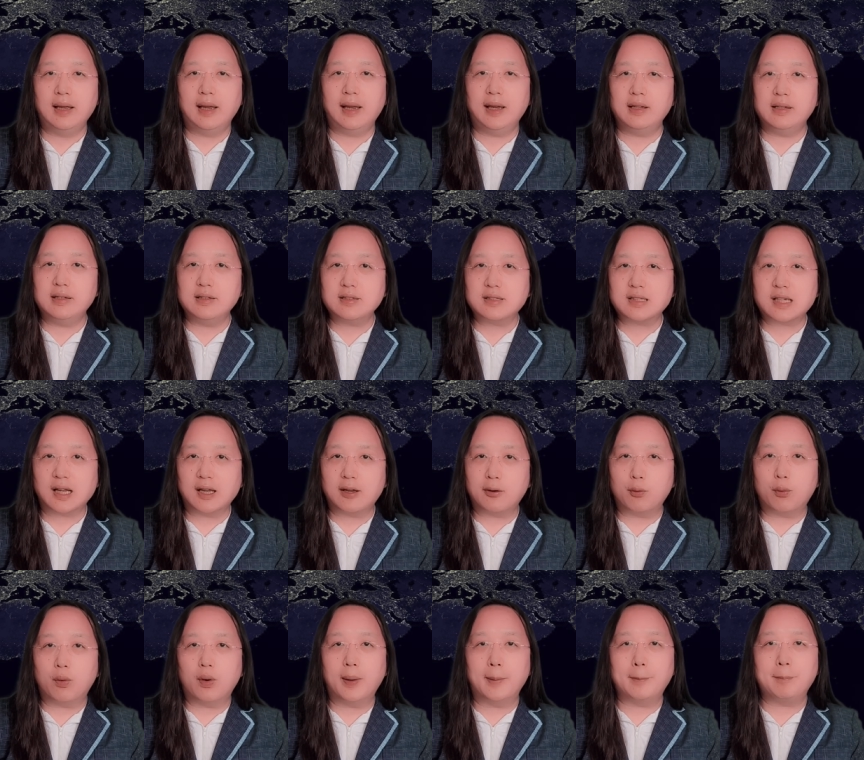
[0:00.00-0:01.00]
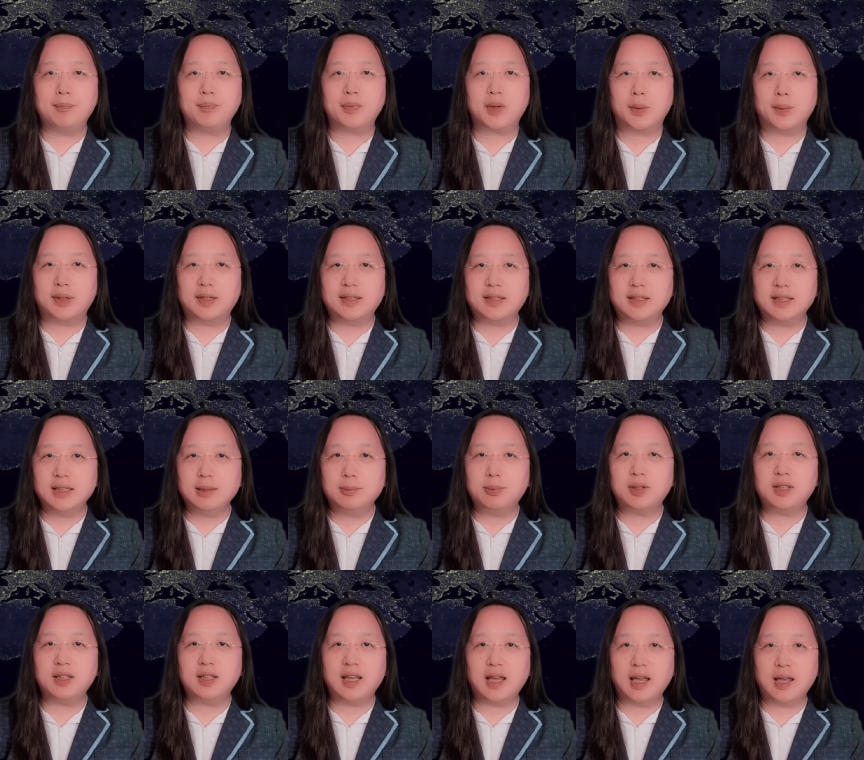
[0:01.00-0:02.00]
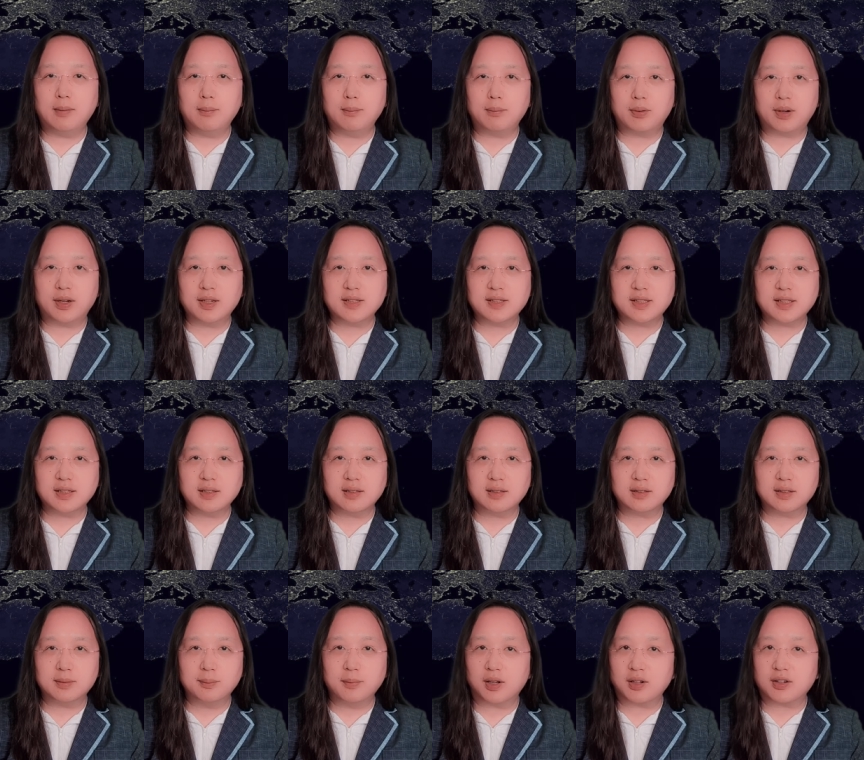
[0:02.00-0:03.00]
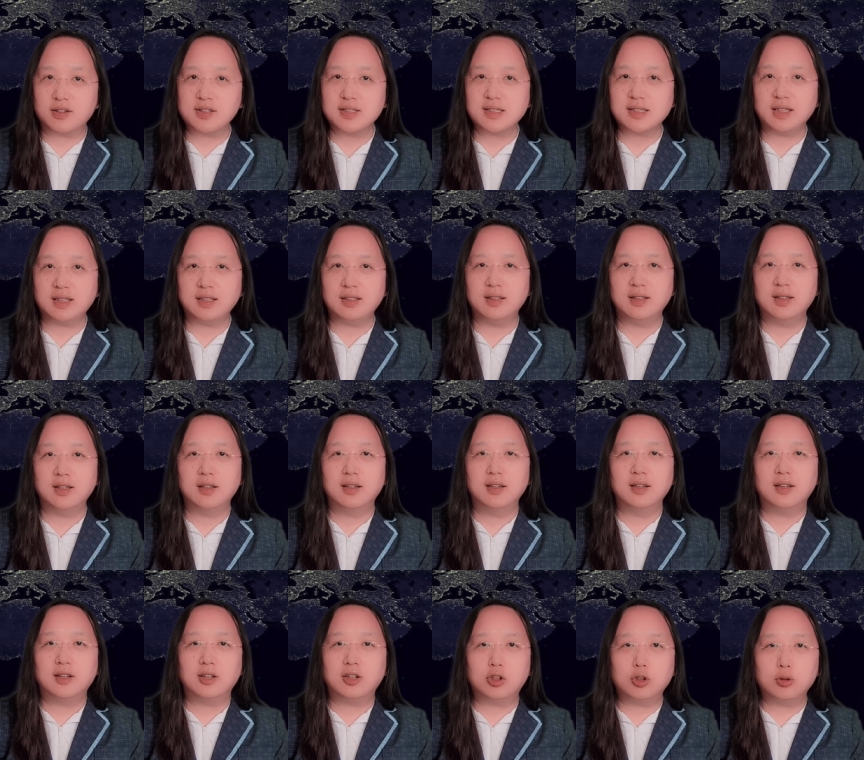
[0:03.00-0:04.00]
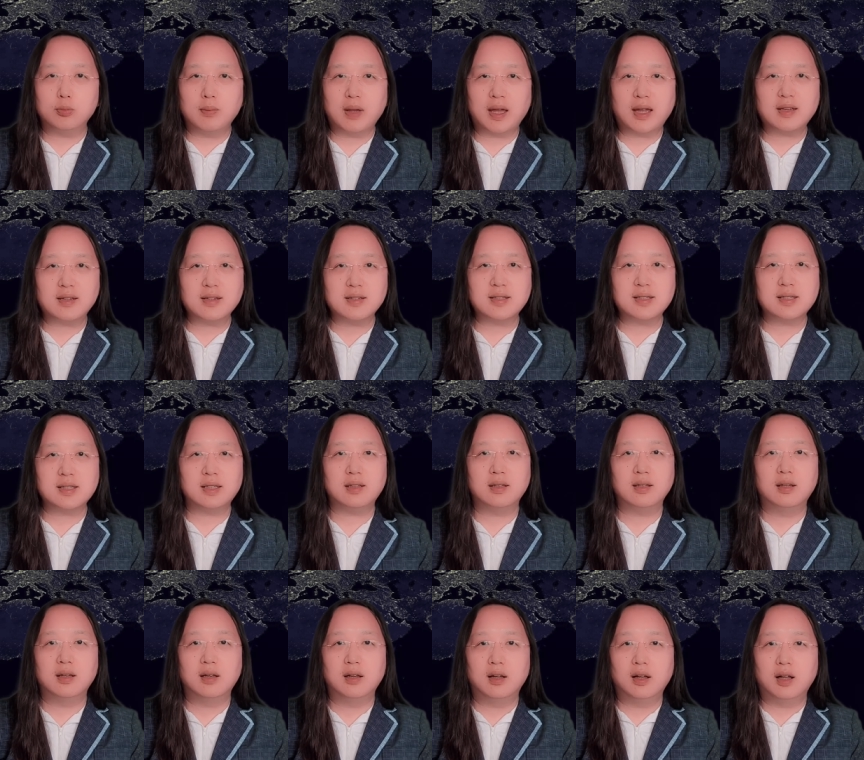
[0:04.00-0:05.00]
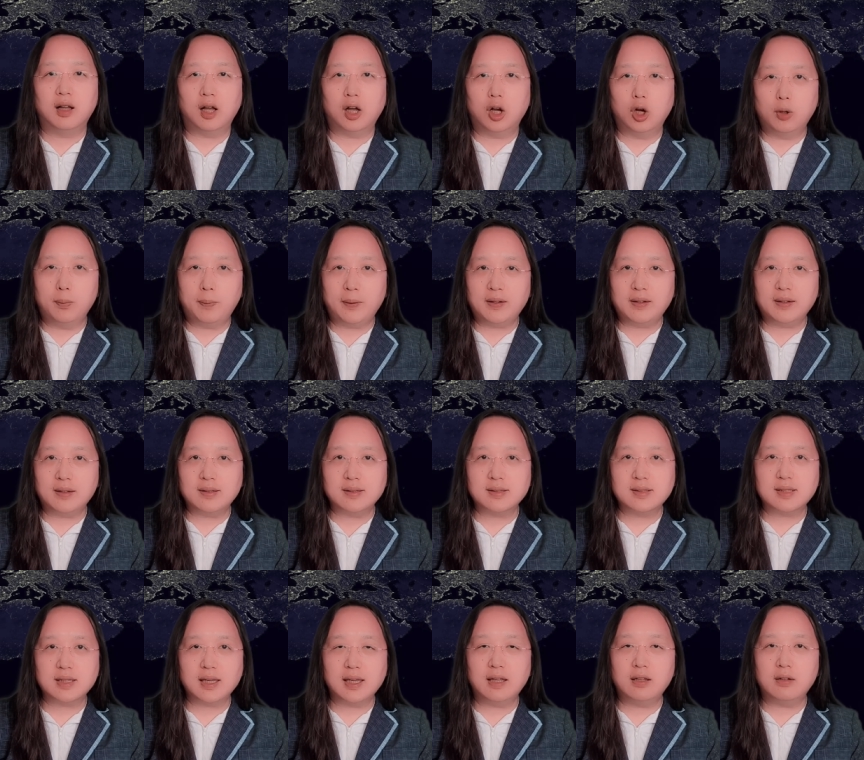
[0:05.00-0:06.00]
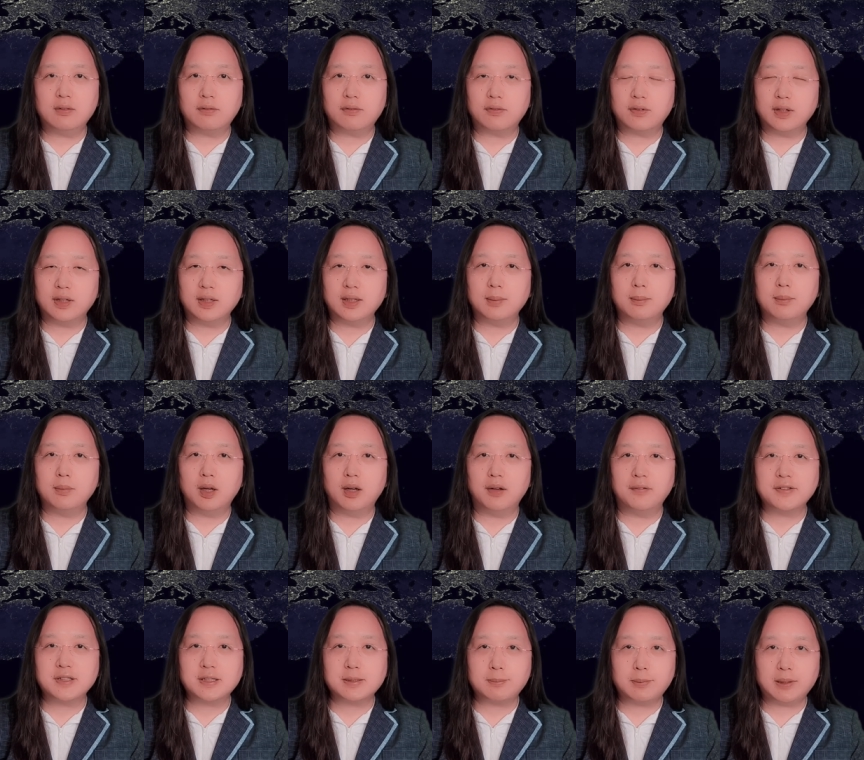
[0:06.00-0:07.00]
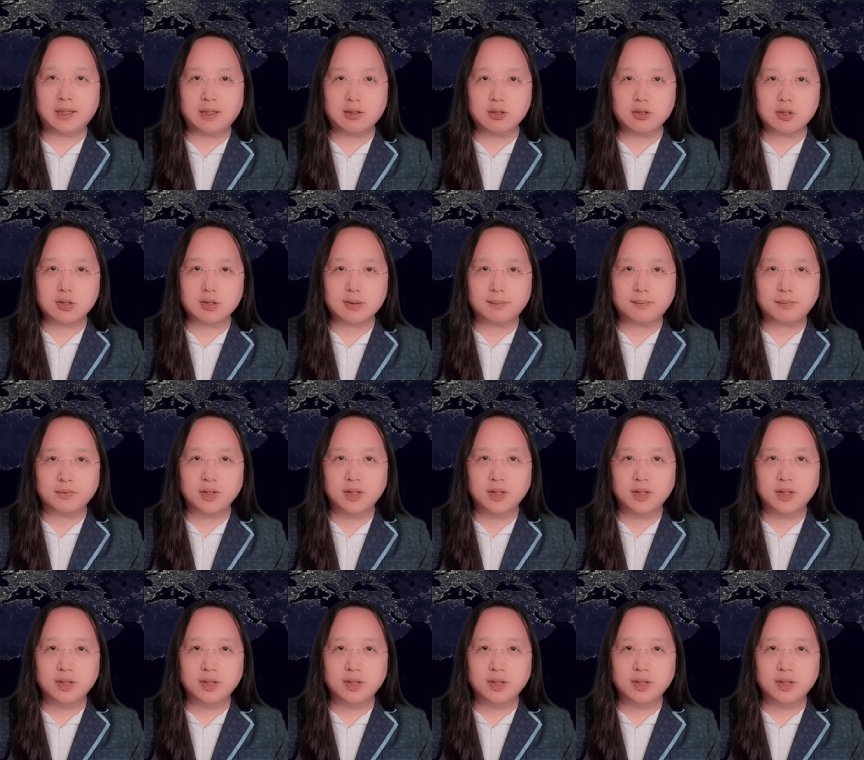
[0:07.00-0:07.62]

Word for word: And in Taiwan, we deeply embrace democracy humanity, openness, and freedom of speech.